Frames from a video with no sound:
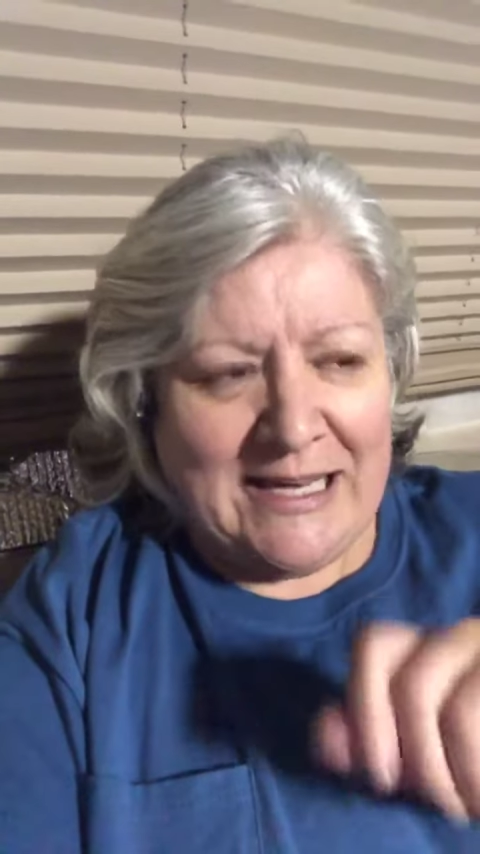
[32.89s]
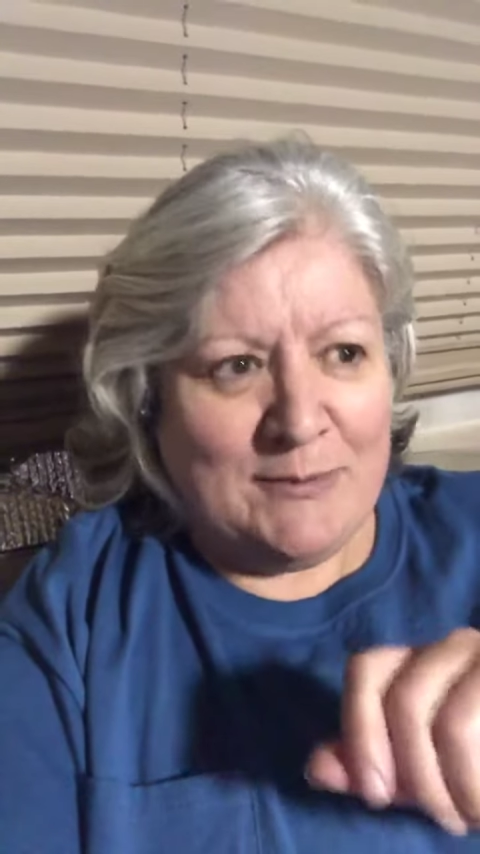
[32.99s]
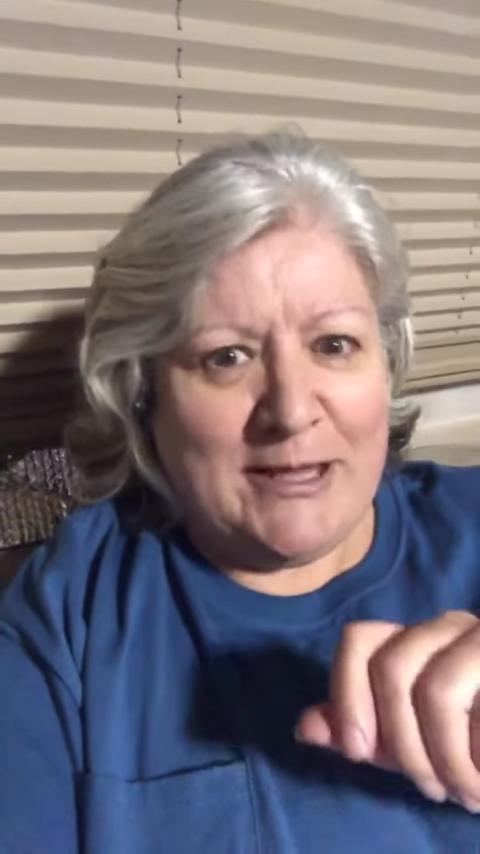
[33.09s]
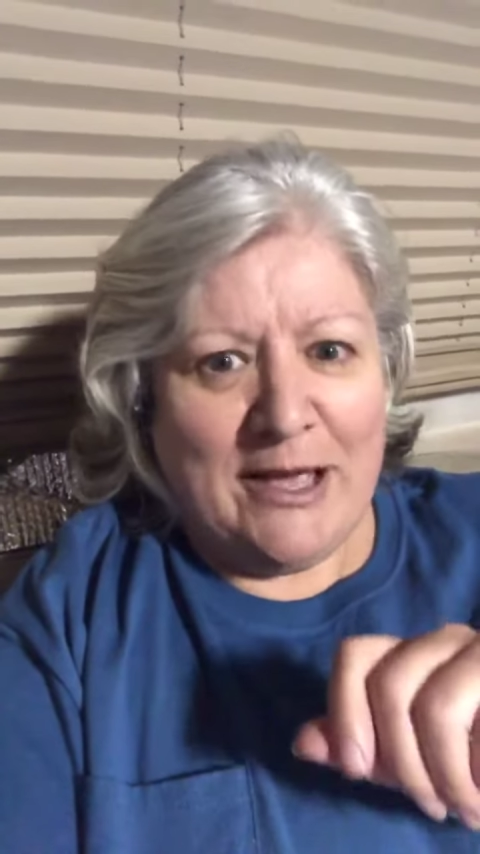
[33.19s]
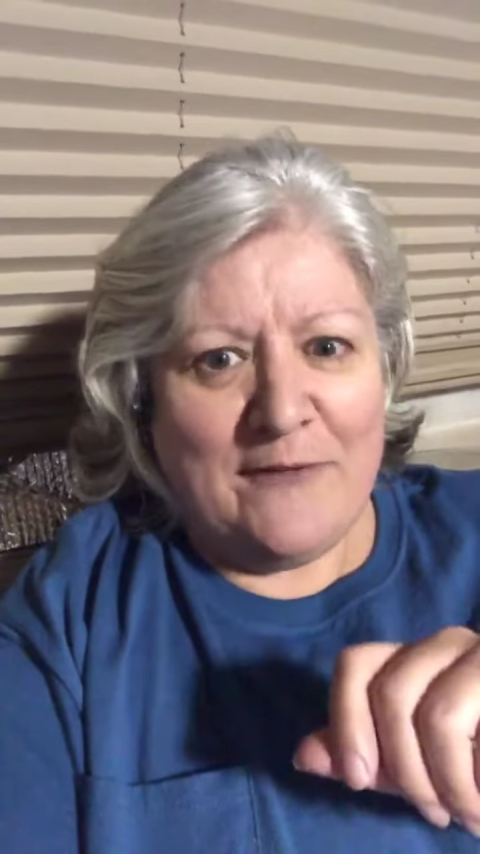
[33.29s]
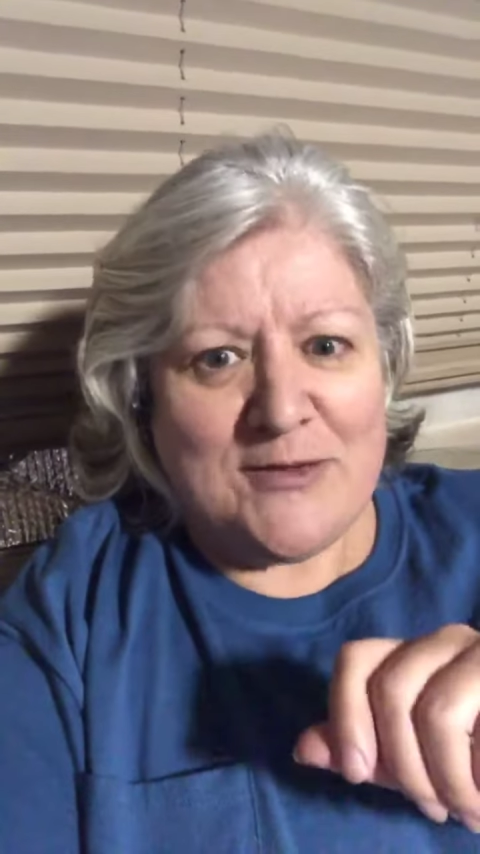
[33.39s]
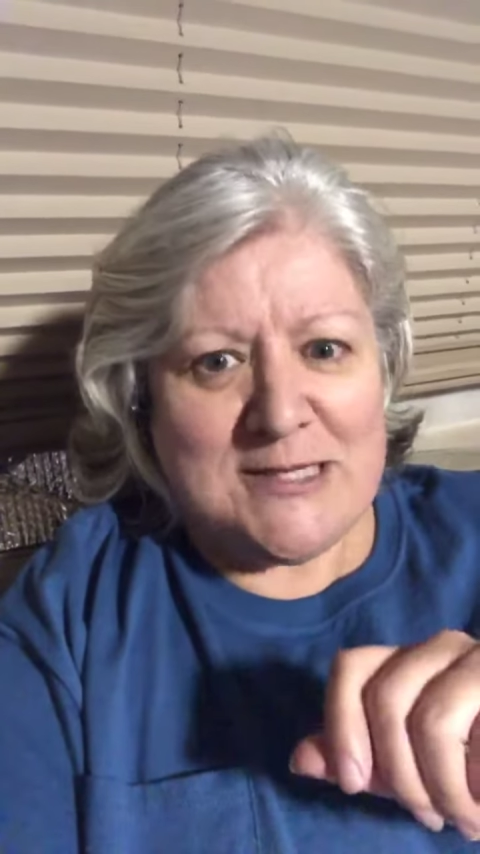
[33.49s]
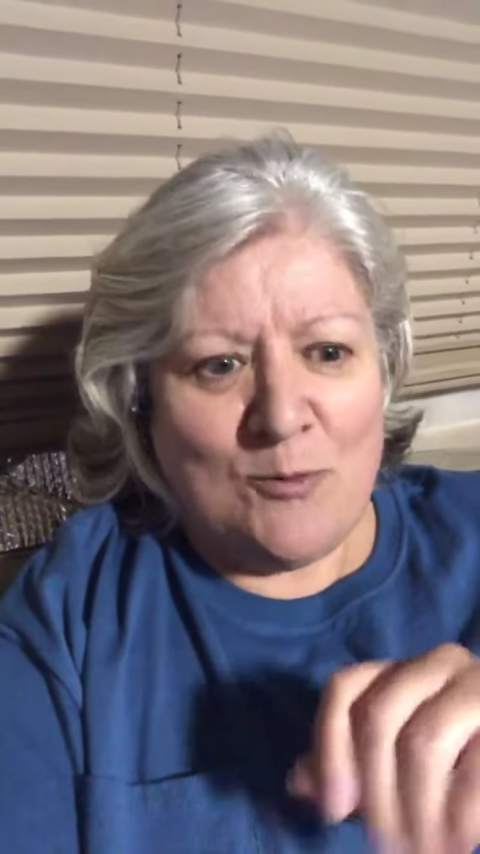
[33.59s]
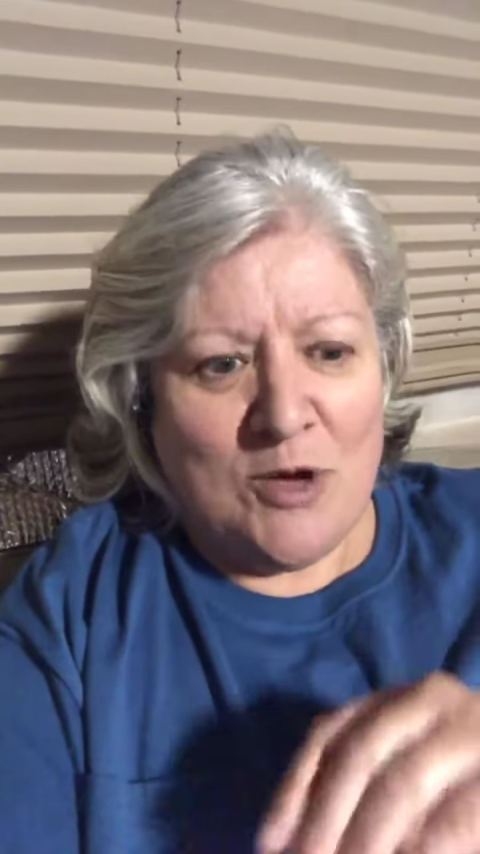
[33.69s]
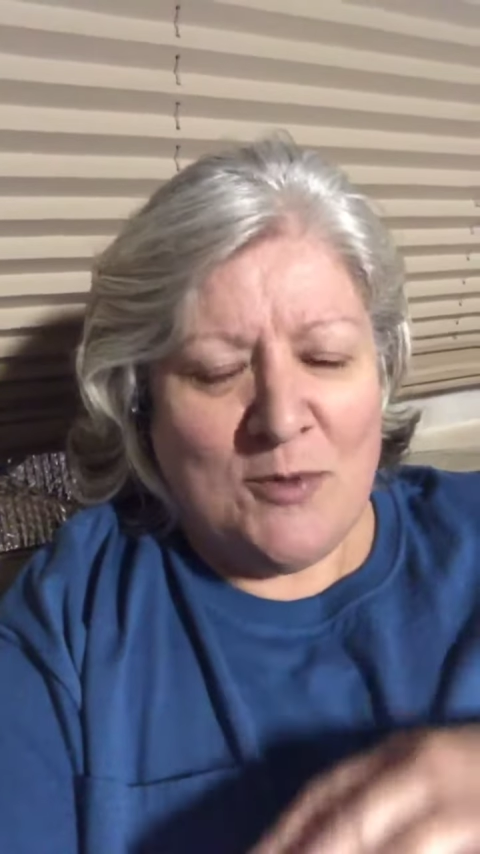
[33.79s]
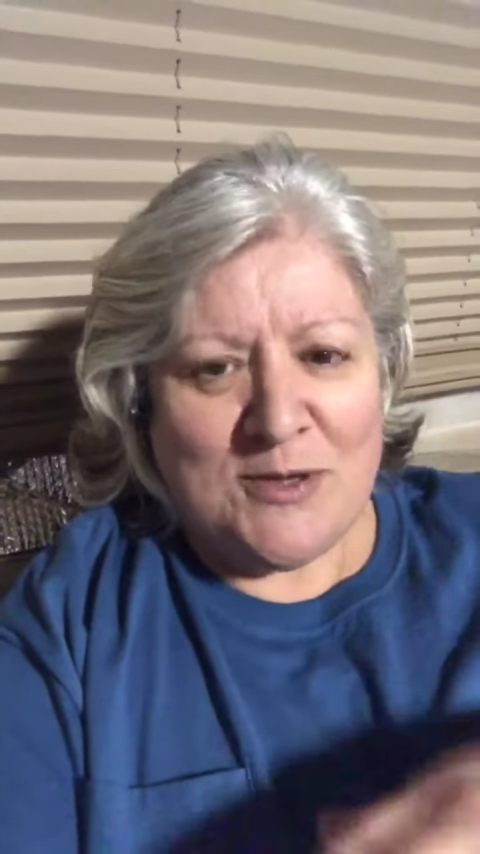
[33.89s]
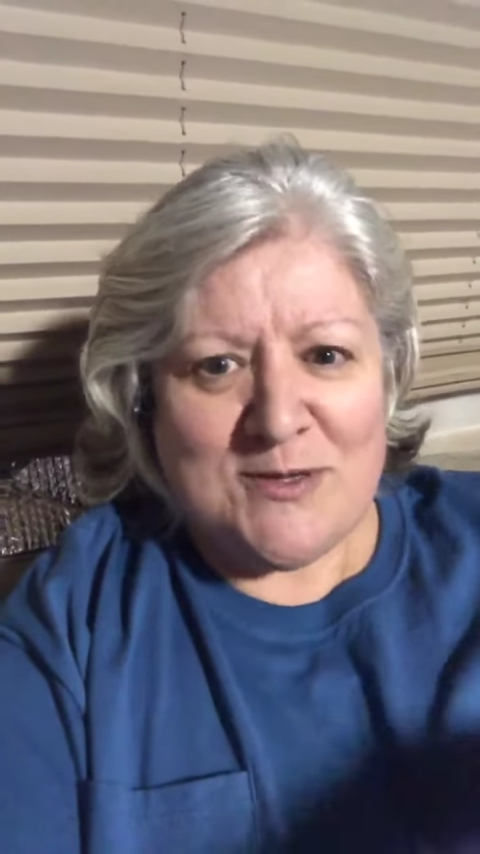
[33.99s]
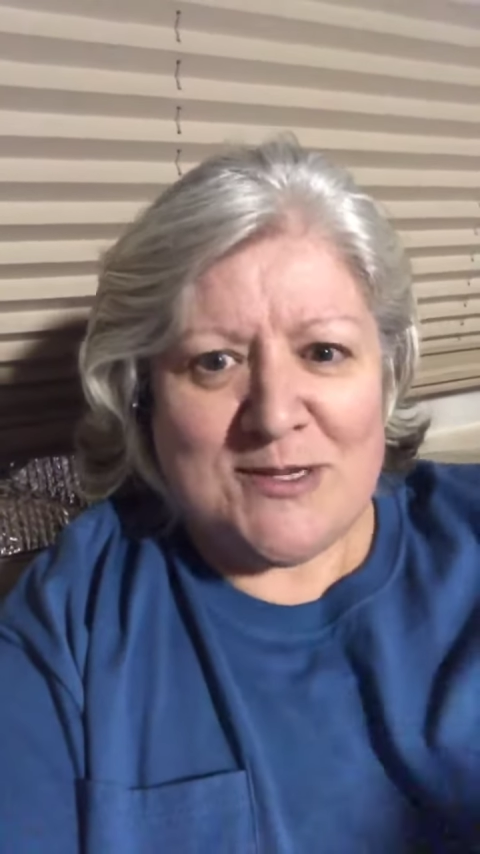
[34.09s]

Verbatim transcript: and it had been going for some while because there